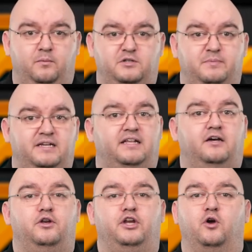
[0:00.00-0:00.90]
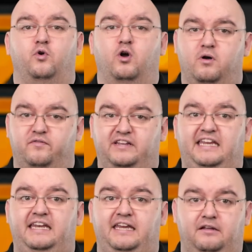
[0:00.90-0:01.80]
which makes downloading a ROM of it
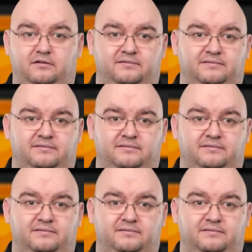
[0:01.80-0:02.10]
illegal.